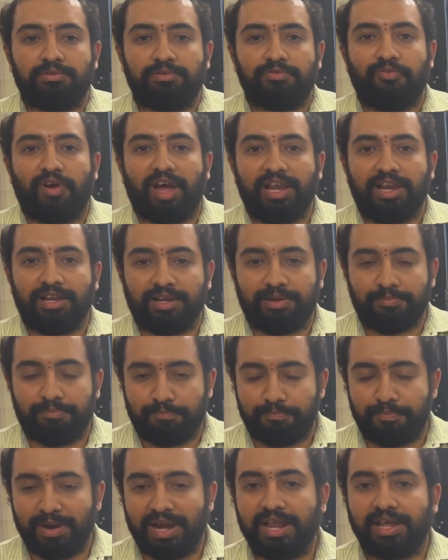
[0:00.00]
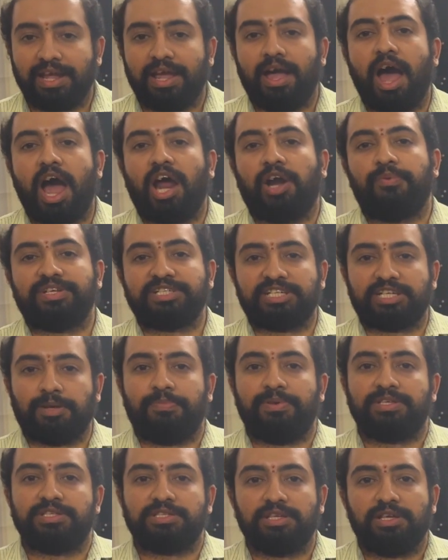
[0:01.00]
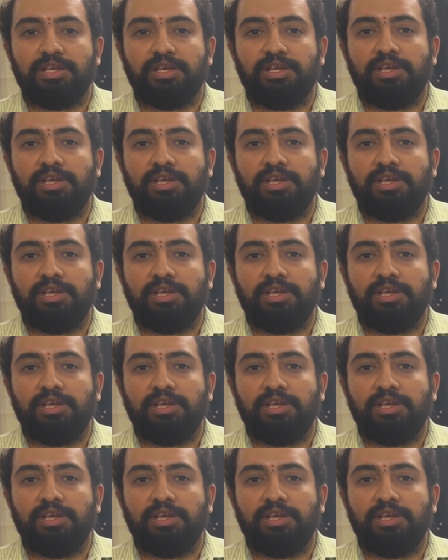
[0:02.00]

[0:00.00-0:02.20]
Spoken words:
by building a hardware script is